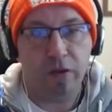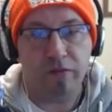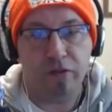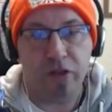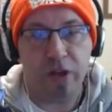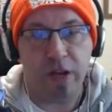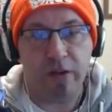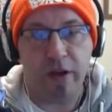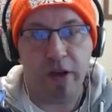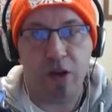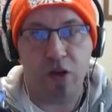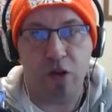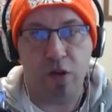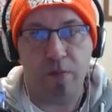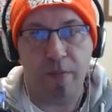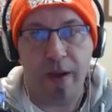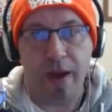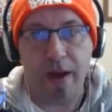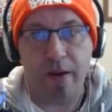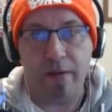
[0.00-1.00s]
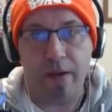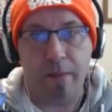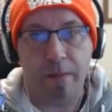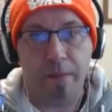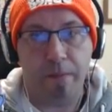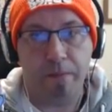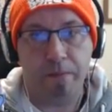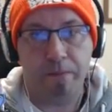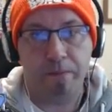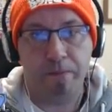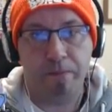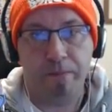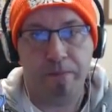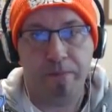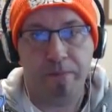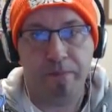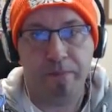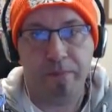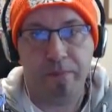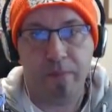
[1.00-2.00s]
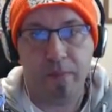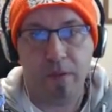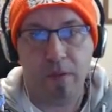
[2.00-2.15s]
regeneration I'm just power. Her. Up. I'm killing Vora.